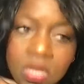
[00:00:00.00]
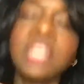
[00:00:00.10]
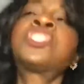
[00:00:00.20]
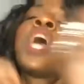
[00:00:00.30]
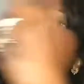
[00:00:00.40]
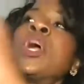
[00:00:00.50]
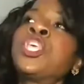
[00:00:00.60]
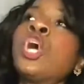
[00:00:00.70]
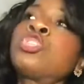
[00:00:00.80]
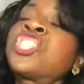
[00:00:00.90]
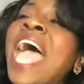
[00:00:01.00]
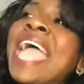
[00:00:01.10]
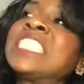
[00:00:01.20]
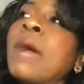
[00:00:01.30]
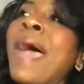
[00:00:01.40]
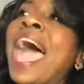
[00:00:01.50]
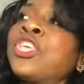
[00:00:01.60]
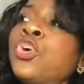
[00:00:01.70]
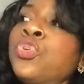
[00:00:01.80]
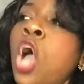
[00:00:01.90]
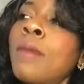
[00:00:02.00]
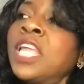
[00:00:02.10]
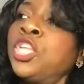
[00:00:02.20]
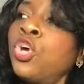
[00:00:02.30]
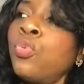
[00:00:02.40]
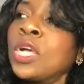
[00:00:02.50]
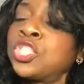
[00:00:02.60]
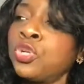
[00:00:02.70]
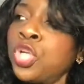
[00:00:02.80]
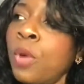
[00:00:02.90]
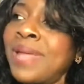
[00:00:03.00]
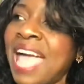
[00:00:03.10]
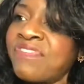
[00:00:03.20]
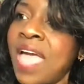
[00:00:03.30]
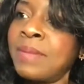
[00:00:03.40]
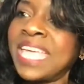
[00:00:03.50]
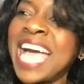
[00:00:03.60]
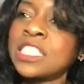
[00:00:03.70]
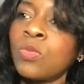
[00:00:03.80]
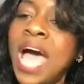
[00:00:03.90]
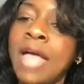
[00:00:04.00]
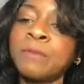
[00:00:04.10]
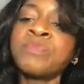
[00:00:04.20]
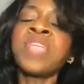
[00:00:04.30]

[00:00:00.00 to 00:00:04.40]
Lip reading: So when you change up how you normally do what you do, black family, guess what?